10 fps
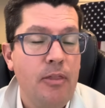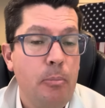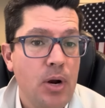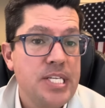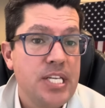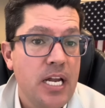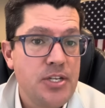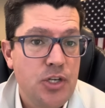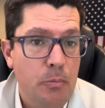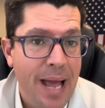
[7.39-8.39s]
the
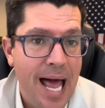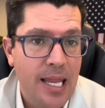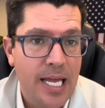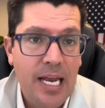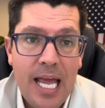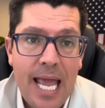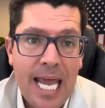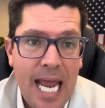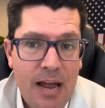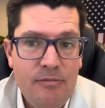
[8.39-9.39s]
presidential ballot
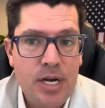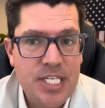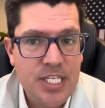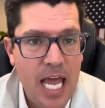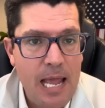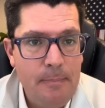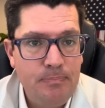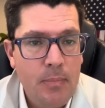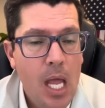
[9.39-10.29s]
in every state.